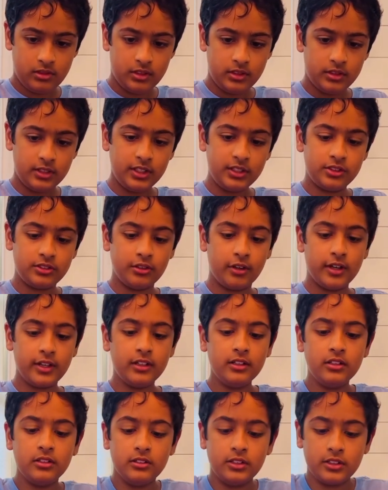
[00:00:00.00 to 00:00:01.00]
This
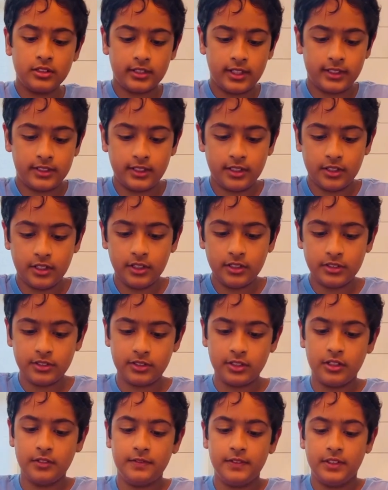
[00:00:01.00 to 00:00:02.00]
soil looks like the earth's
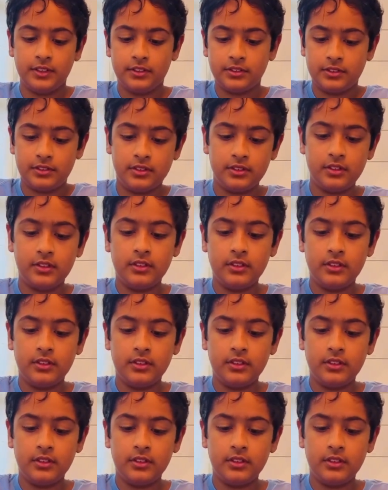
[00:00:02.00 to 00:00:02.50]
surface.